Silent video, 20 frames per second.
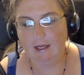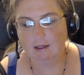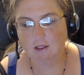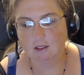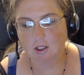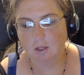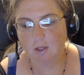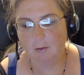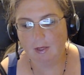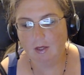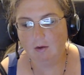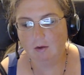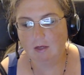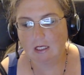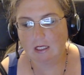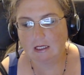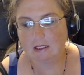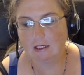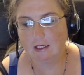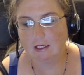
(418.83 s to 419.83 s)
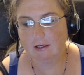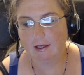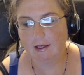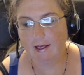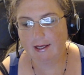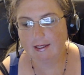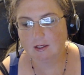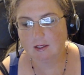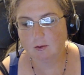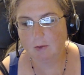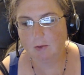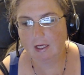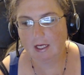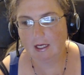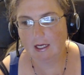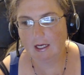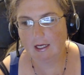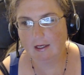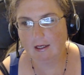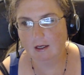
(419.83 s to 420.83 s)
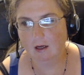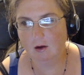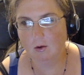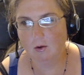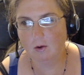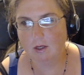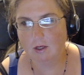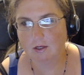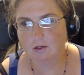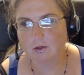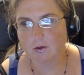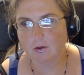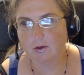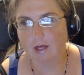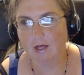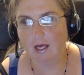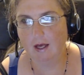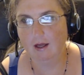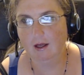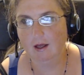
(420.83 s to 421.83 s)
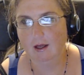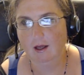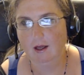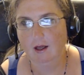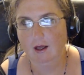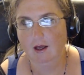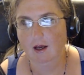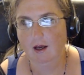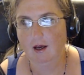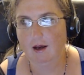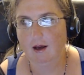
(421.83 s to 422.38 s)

And to me, when I see the Hanged Man, I know also that